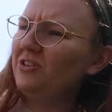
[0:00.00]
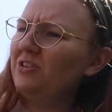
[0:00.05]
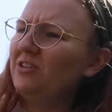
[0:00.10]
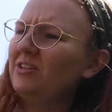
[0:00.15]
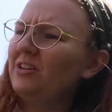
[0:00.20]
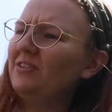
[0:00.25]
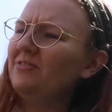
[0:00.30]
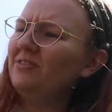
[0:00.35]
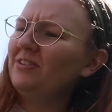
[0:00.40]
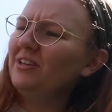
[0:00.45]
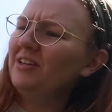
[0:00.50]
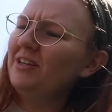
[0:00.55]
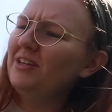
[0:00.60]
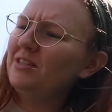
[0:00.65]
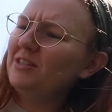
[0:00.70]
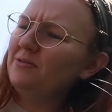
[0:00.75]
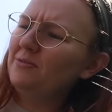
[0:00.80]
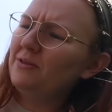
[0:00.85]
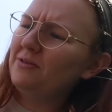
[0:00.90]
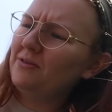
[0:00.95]
She definitely
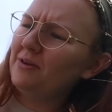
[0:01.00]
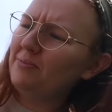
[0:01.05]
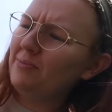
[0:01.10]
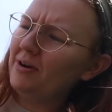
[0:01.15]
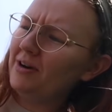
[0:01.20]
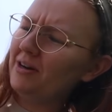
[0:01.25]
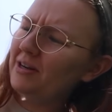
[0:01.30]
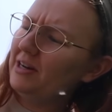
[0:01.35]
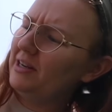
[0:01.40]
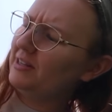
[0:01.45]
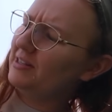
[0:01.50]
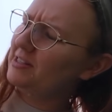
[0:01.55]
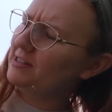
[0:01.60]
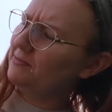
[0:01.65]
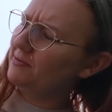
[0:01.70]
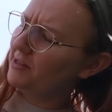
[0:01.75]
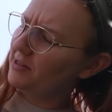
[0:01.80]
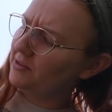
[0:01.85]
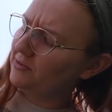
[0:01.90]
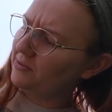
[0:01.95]
needs to be repotted.
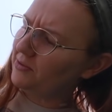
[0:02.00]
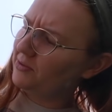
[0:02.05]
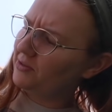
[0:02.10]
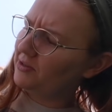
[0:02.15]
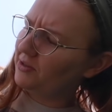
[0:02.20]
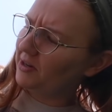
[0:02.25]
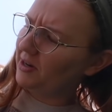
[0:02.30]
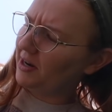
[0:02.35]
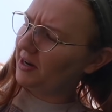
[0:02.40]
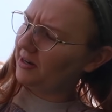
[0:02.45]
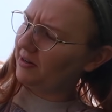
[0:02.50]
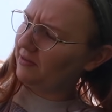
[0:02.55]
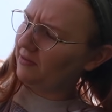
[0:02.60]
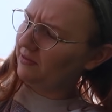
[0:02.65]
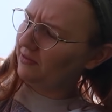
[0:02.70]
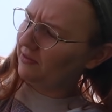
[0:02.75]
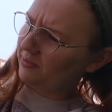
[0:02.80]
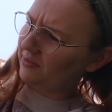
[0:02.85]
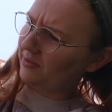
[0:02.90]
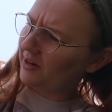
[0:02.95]
Some of these roots are kind
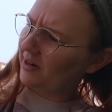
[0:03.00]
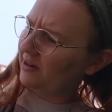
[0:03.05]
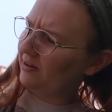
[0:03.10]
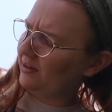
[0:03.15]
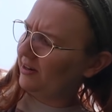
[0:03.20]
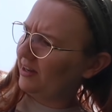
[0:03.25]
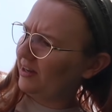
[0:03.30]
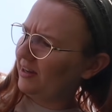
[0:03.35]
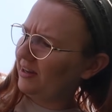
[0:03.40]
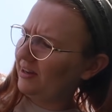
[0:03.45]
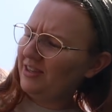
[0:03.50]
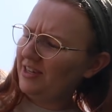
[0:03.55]
of browning.